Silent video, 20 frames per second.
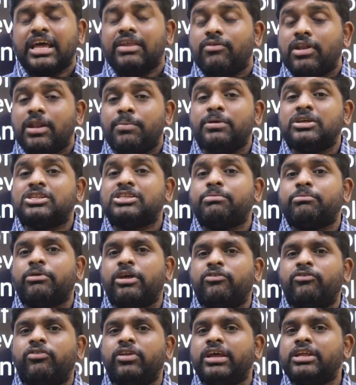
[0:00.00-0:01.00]
There will be
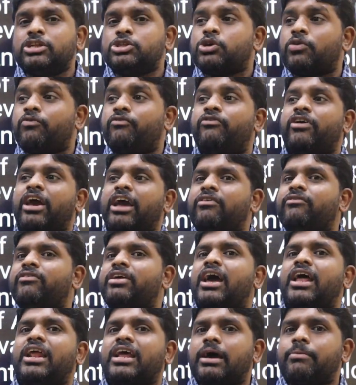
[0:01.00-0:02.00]
some influence of where
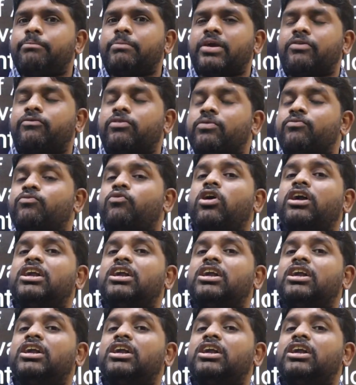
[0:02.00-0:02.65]
we are coming from,